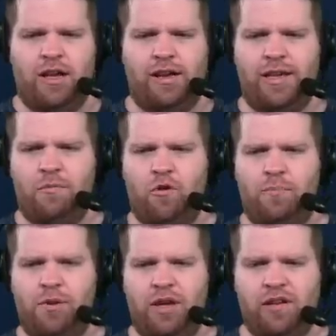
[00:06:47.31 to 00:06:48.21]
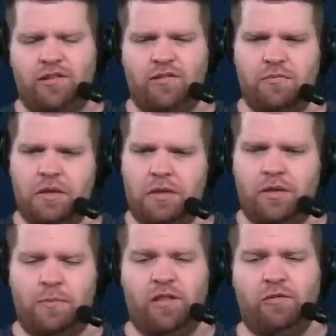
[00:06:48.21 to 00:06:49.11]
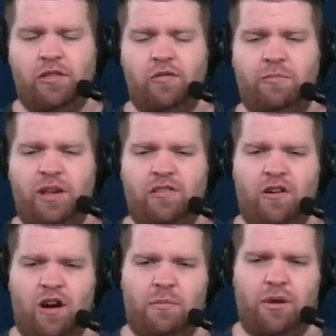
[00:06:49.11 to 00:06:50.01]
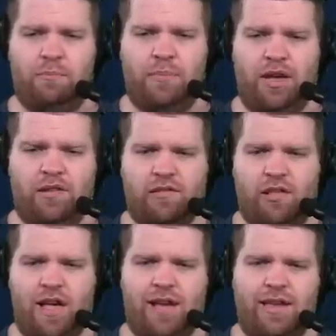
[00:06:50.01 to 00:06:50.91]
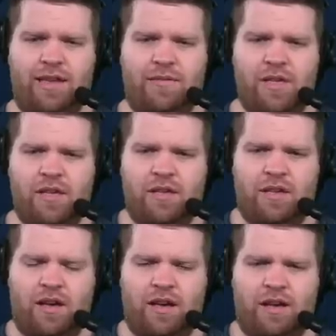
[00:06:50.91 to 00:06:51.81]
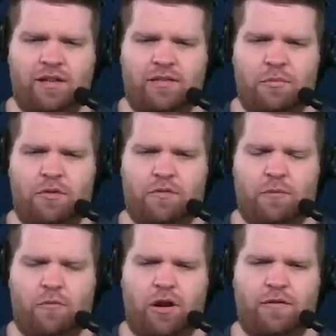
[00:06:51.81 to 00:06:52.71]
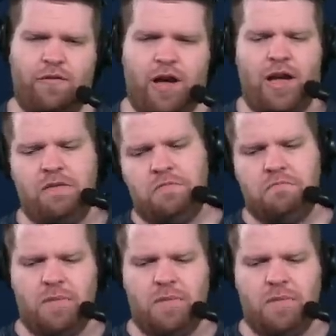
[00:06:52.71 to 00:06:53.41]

Get more picks. Depends what those picks are, but picks, Lockett, to move from one to five.